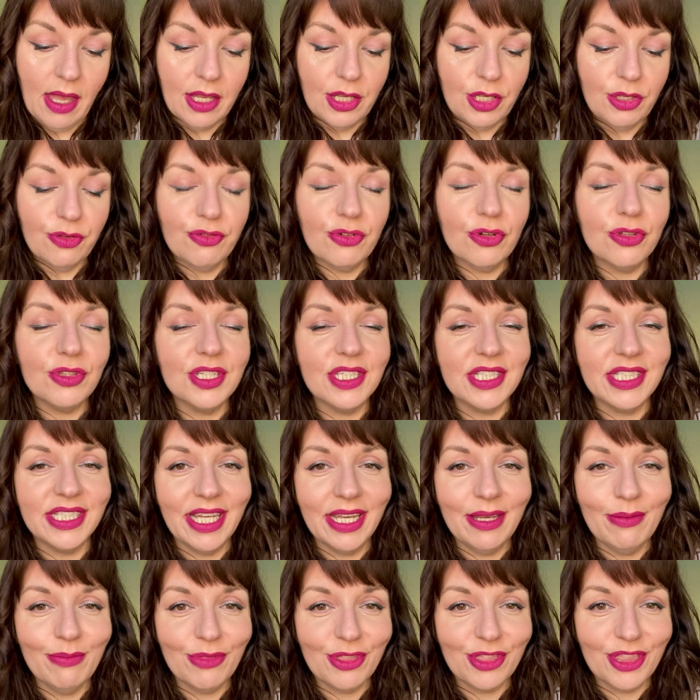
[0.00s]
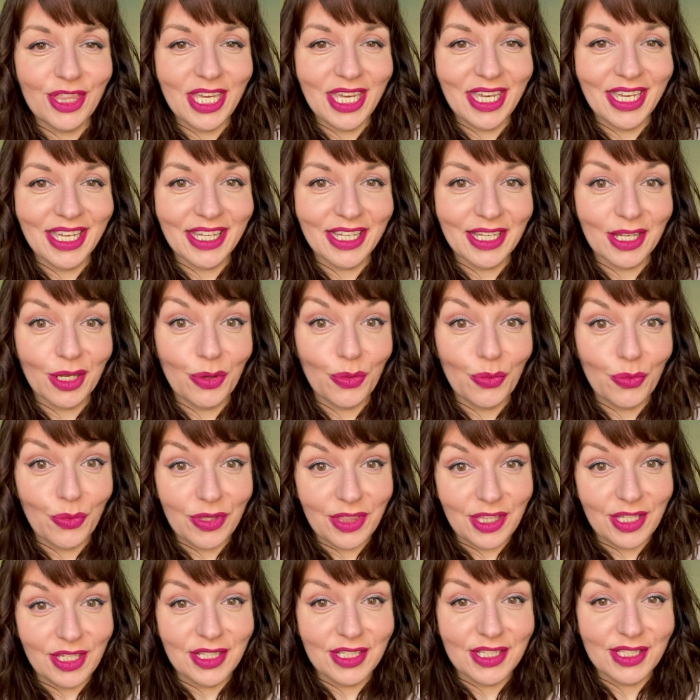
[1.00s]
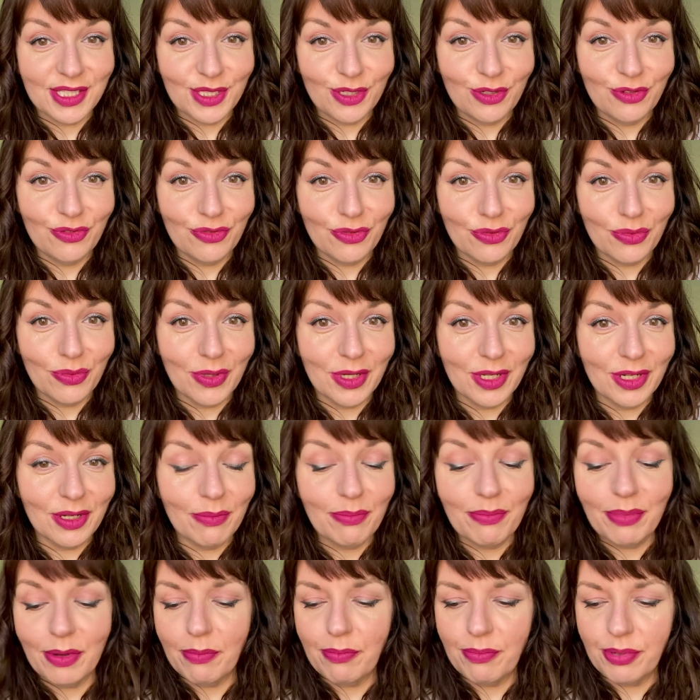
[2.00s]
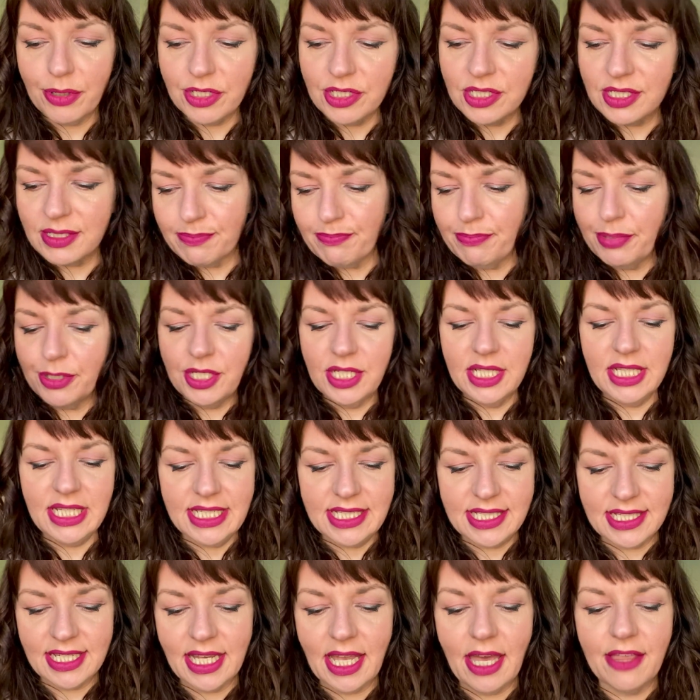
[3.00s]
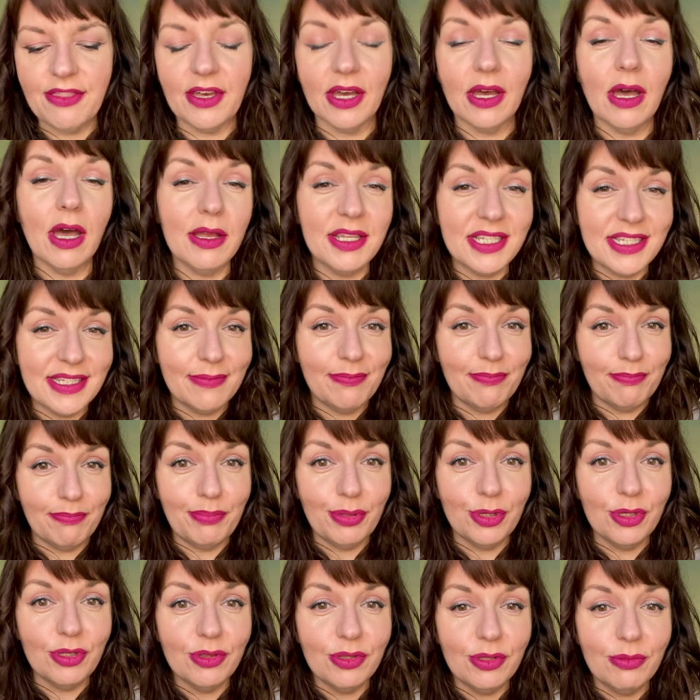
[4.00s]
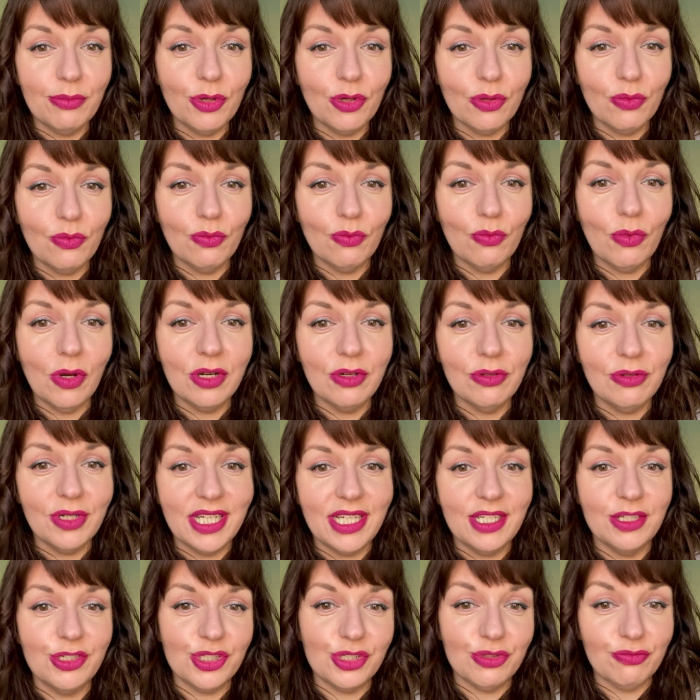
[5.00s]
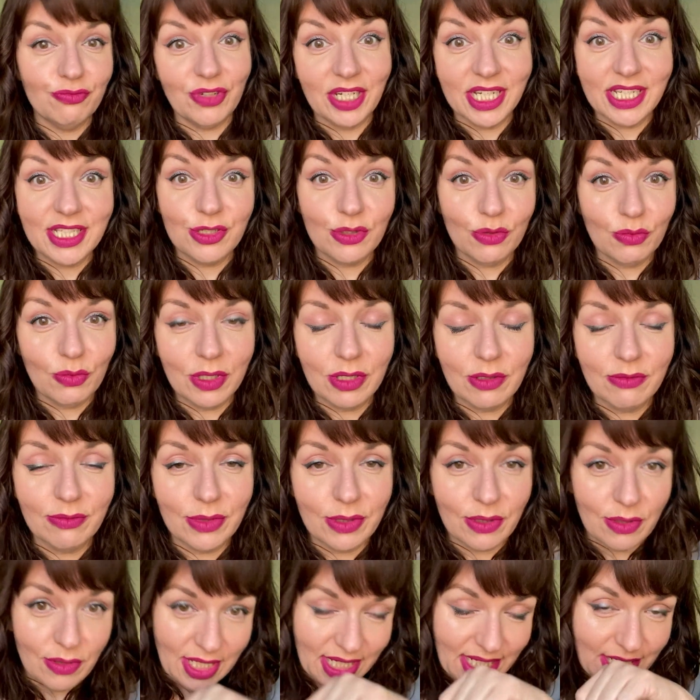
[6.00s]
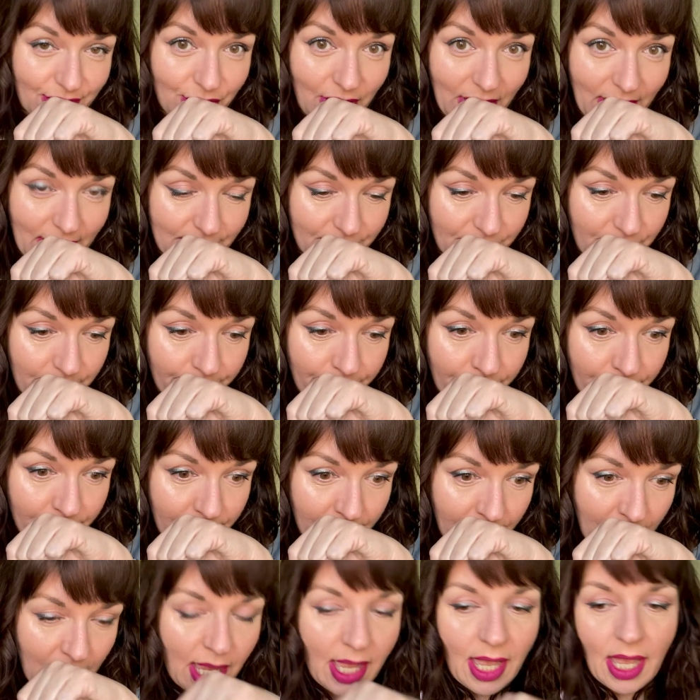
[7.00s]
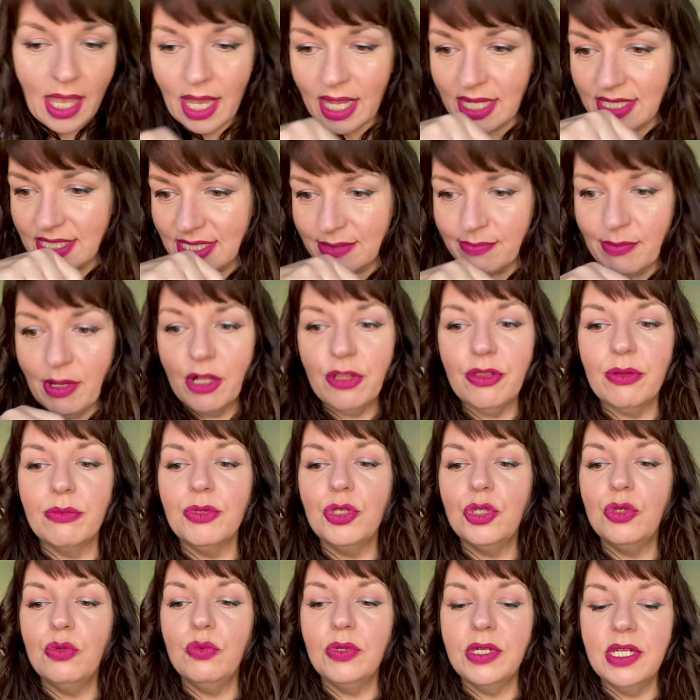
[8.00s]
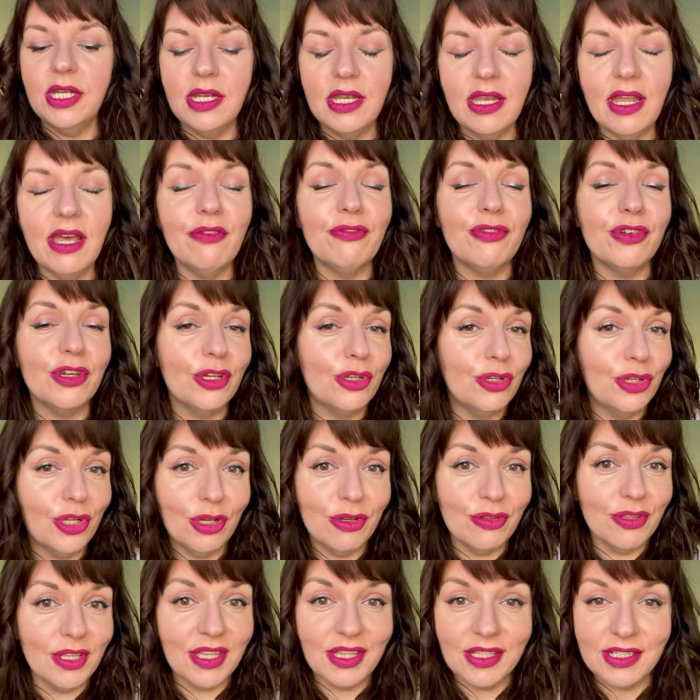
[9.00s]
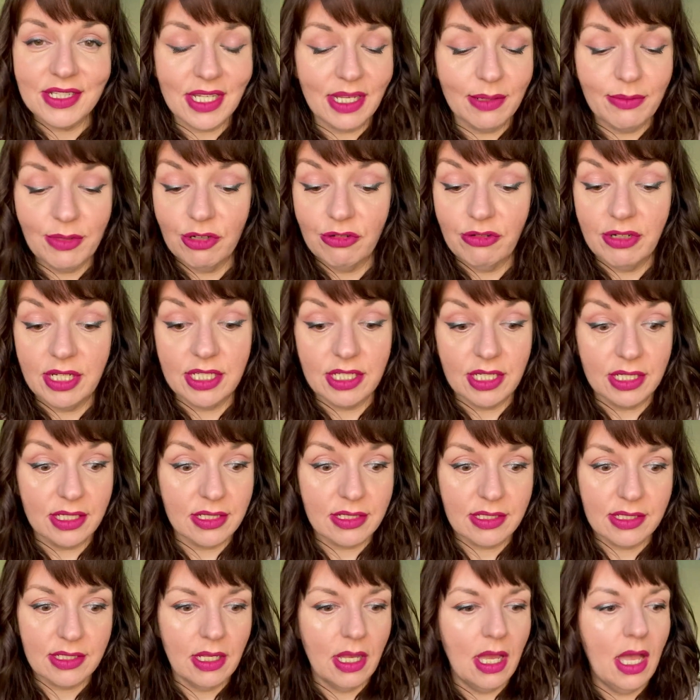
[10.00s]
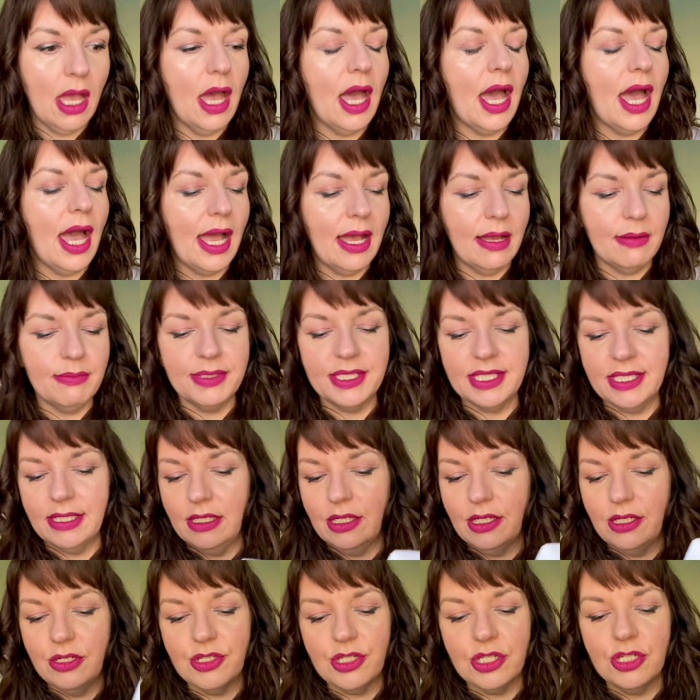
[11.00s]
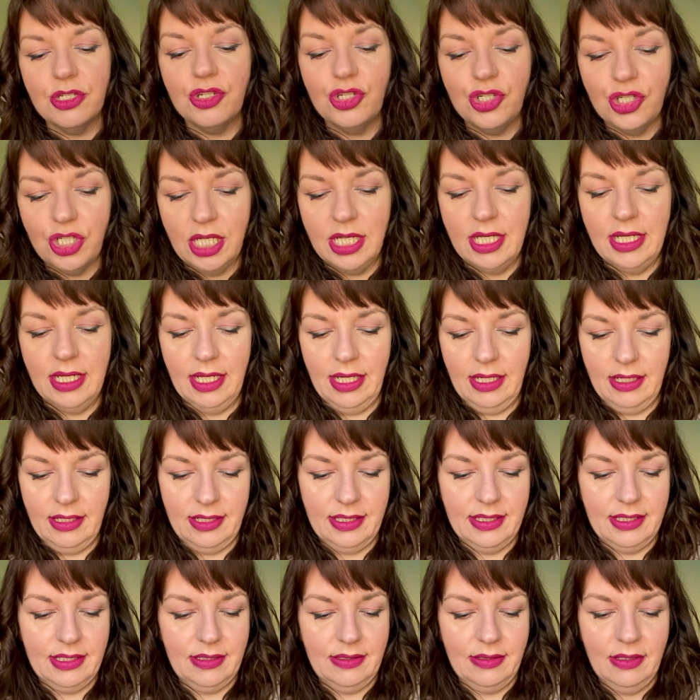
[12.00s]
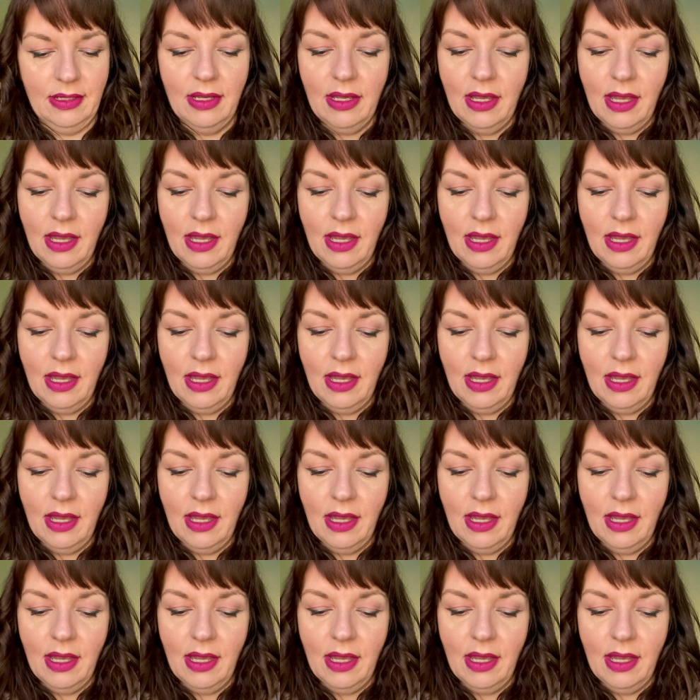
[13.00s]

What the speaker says: You've got the same thing within the silver one, but putting these together, I put them on, one on each wrist or one on each hand and smell them. You would never know they're the same ingredients. Absolute genius.